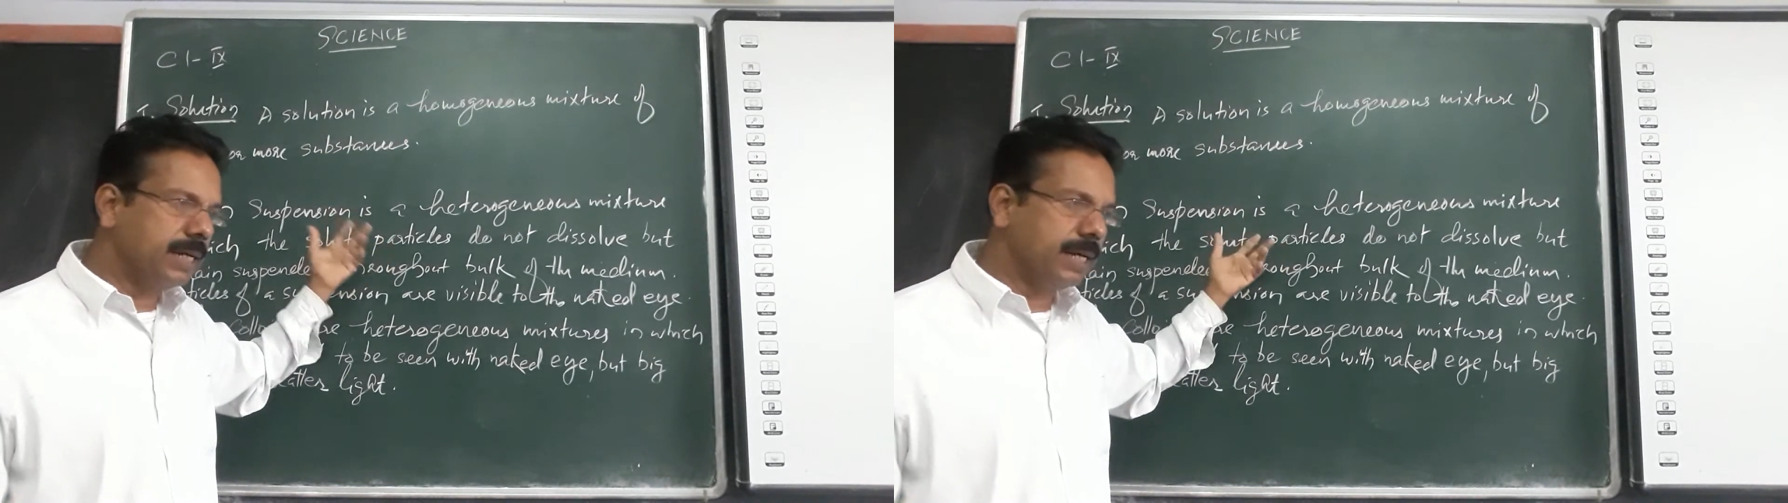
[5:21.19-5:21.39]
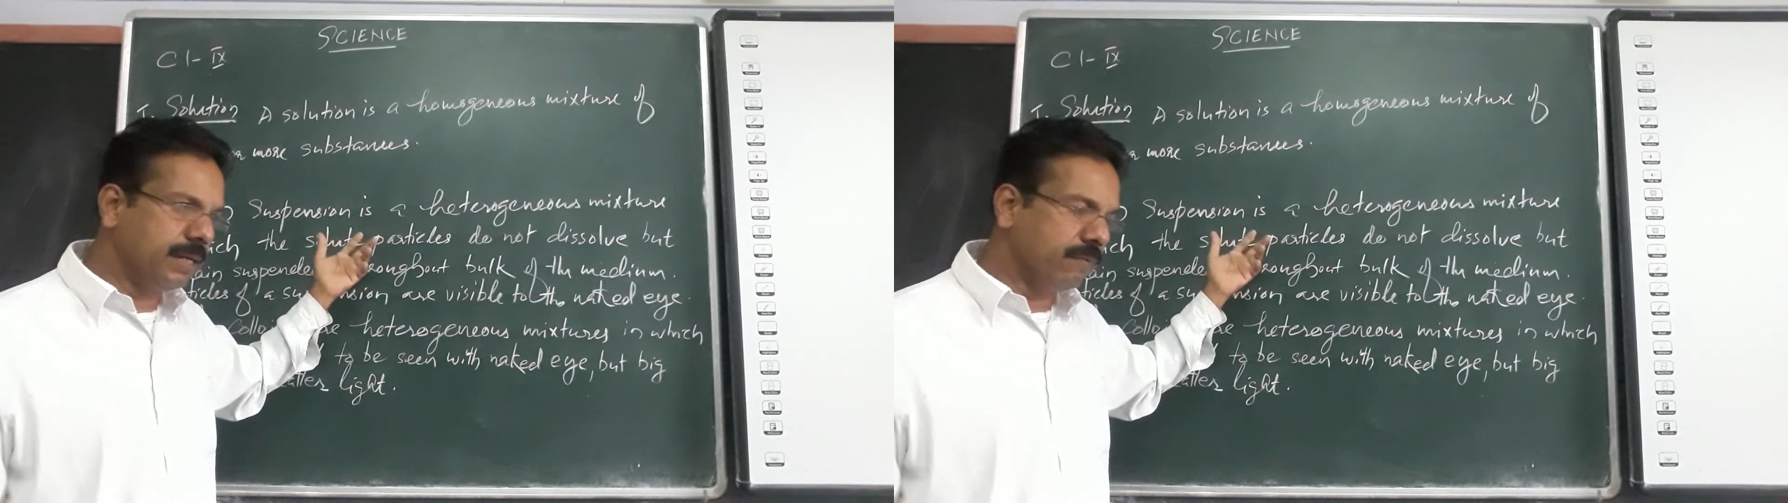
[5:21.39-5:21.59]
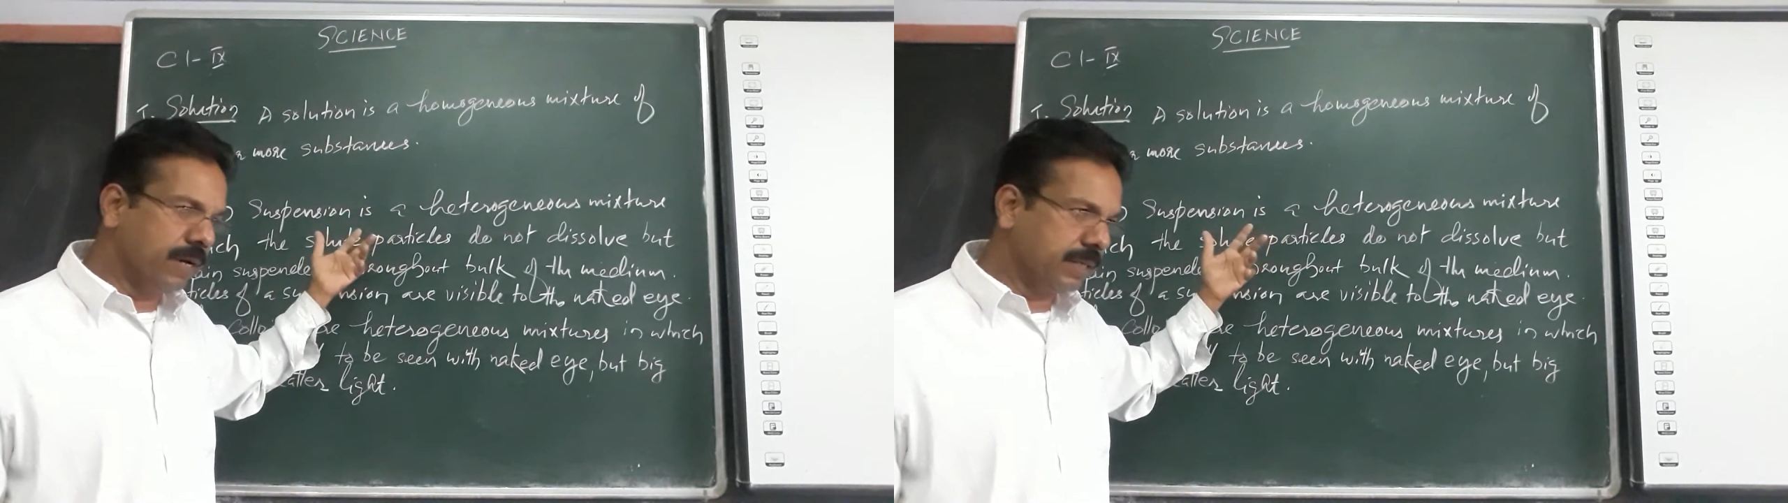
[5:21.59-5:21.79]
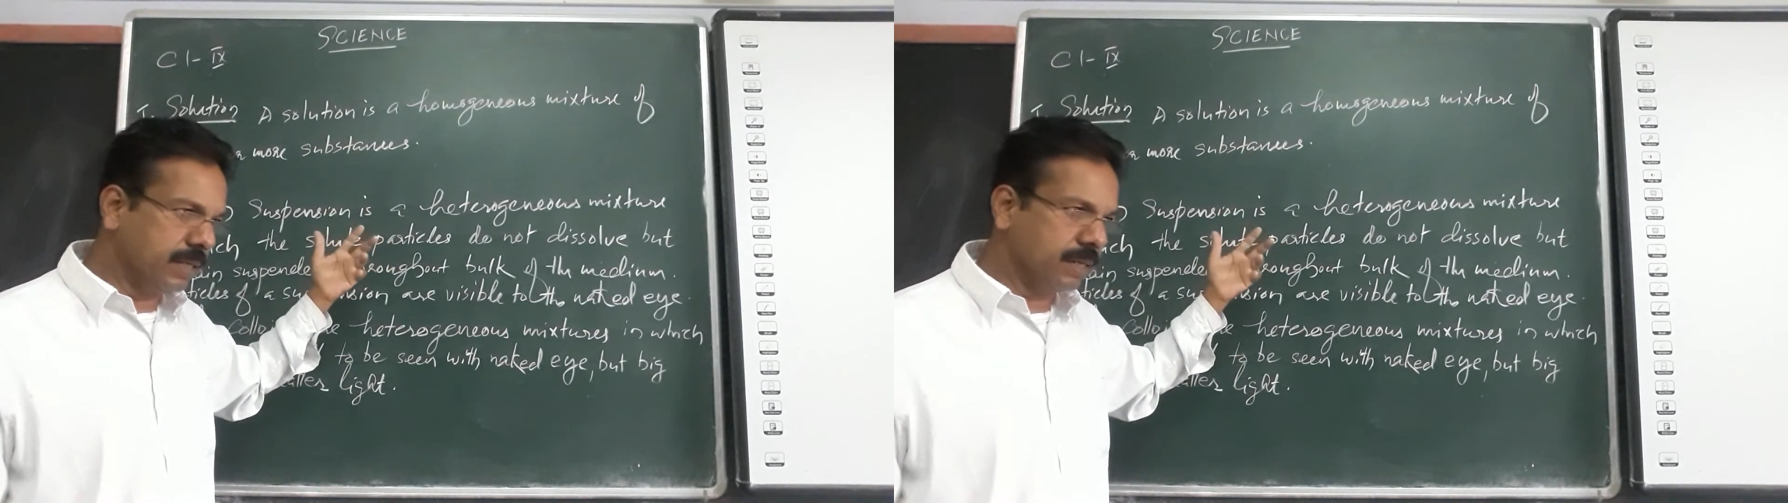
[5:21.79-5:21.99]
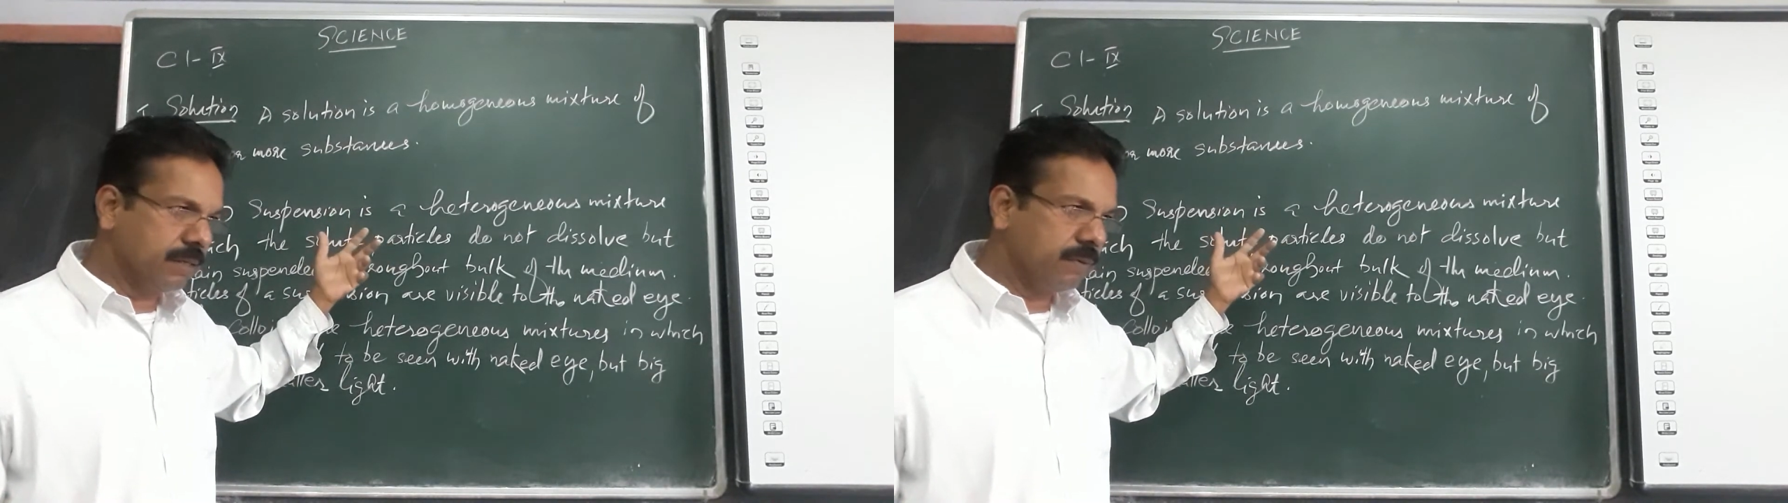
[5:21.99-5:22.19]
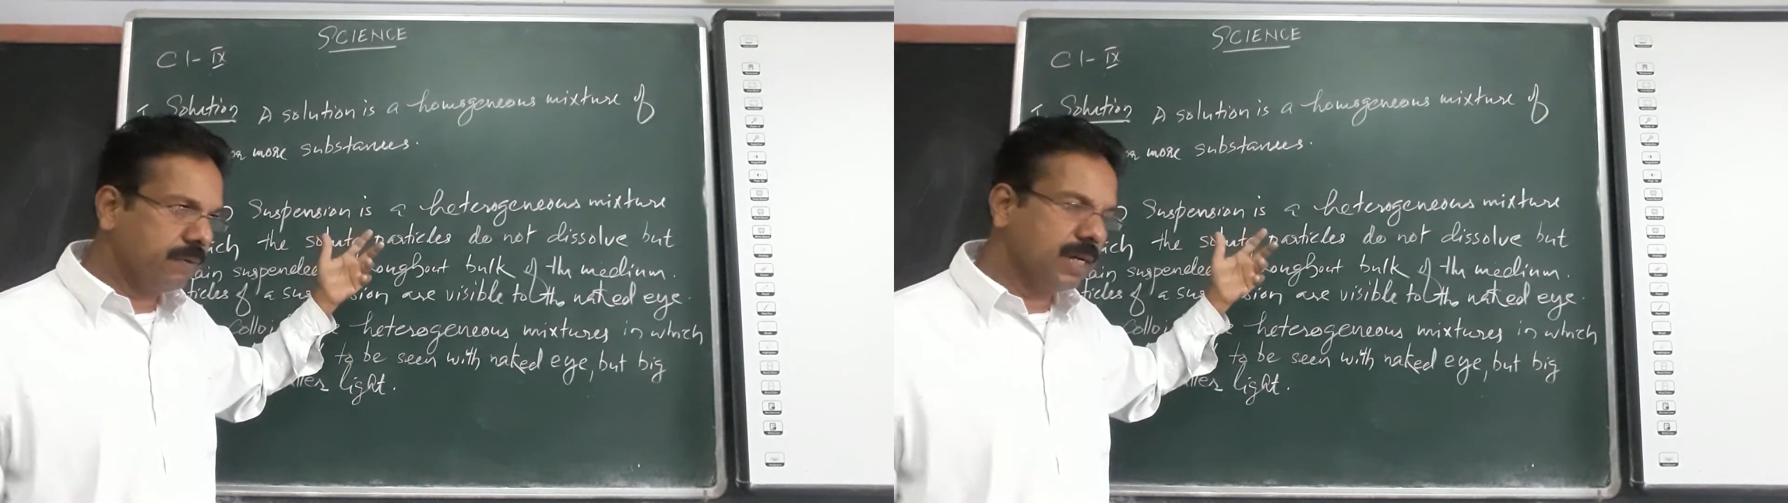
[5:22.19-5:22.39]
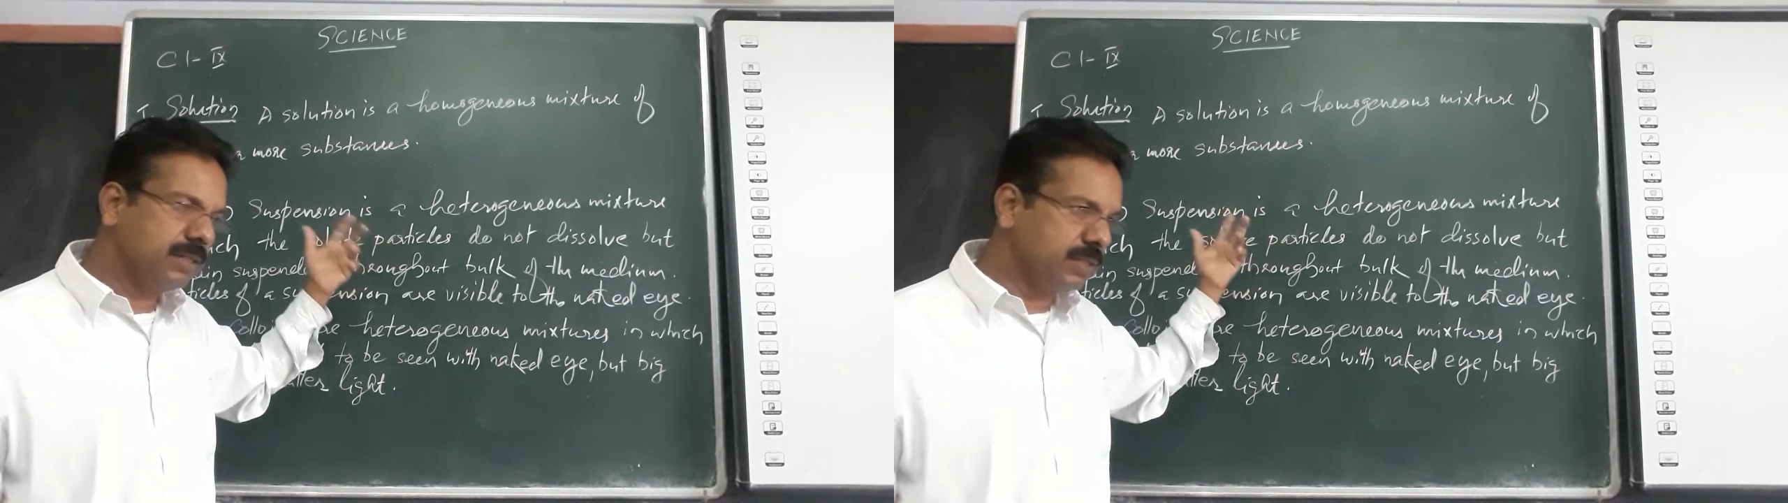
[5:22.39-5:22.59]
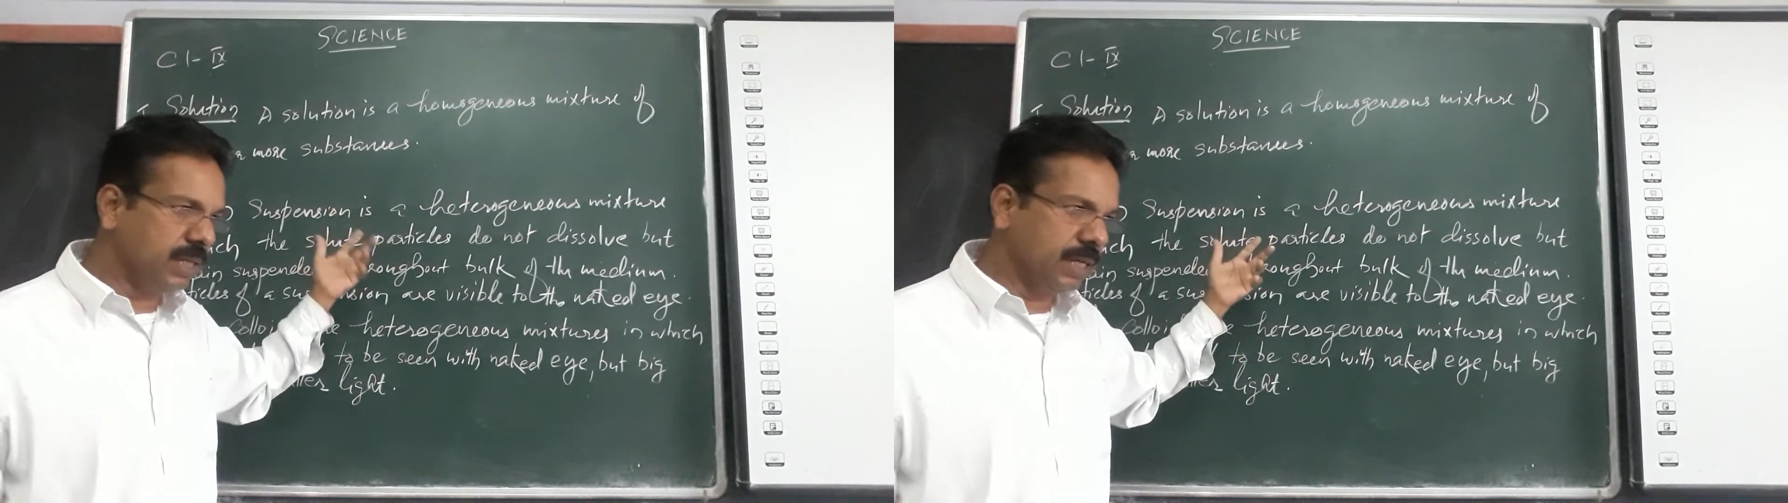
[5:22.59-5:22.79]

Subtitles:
and water, we can see